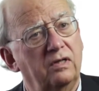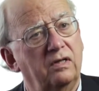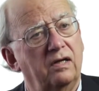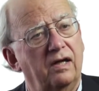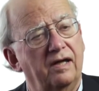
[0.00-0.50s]

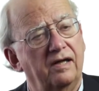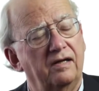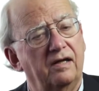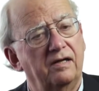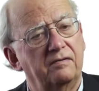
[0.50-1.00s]

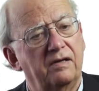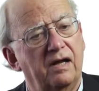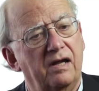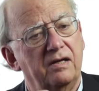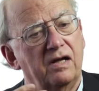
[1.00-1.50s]

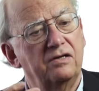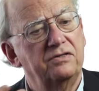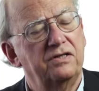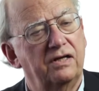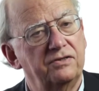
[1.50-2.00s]
and
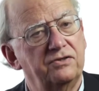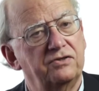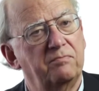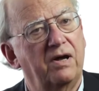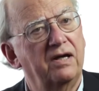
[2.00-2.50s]
untouched
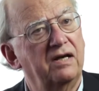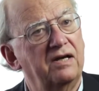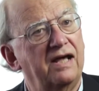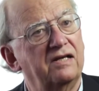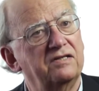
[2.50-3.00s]
by an
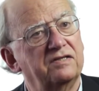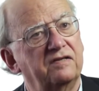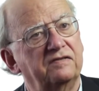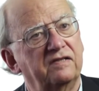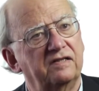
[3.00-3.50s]

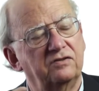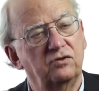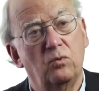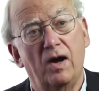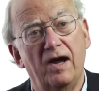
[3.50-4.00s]
analysis as to
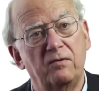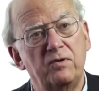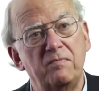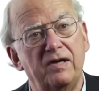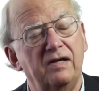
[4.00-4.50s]
why we
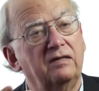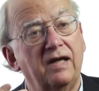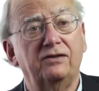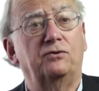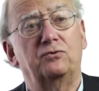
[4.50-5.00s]
may
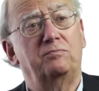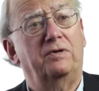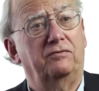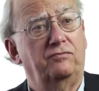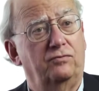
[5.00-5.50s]
like those
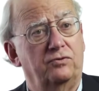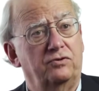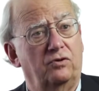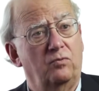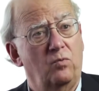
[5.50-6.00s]
metaphors,
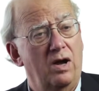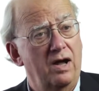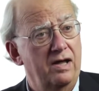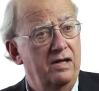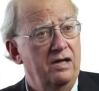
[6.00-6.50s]
or
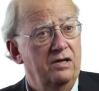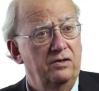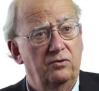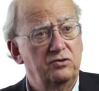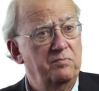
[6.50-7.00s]
why
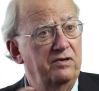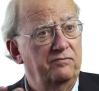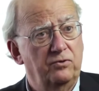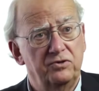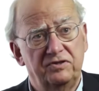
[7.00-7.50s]
those
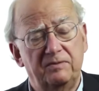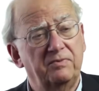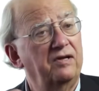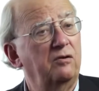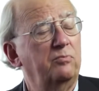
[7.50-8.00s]
metaphors seem to
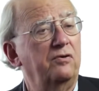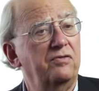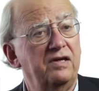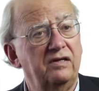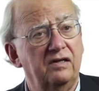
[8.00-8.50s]
help our
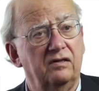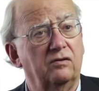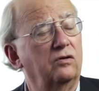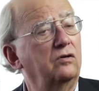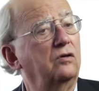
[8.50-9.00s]
thinking,
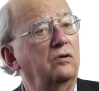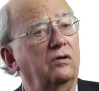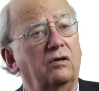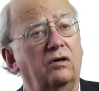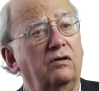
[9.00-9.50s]
or
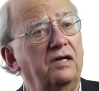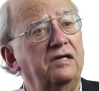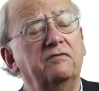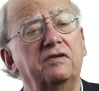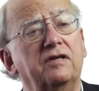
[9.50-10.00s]
any
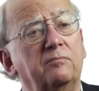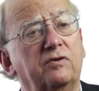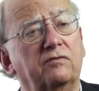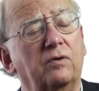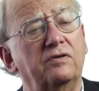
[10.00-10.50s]
of a number
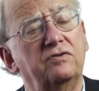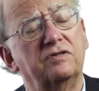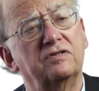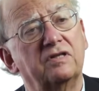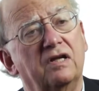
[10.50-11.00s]
of
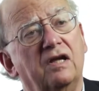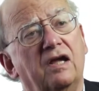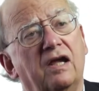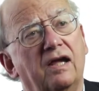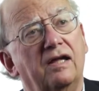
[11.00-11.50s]
questions.
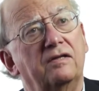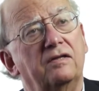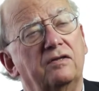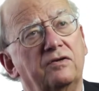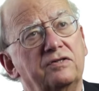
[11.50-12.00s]
And
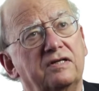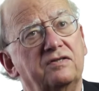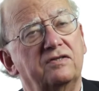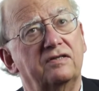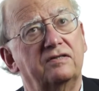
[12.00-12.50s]
there's a
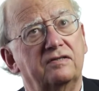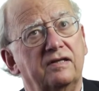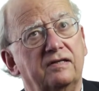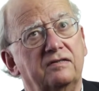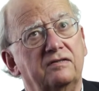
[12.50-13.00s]
sense
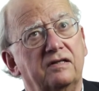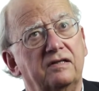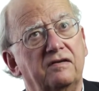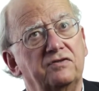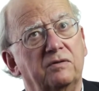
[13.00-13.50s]
that
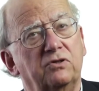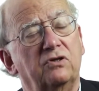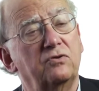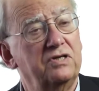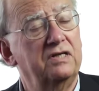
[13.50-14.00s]
if someone
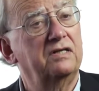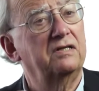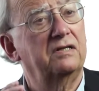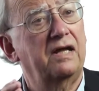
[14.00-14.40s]
goes in and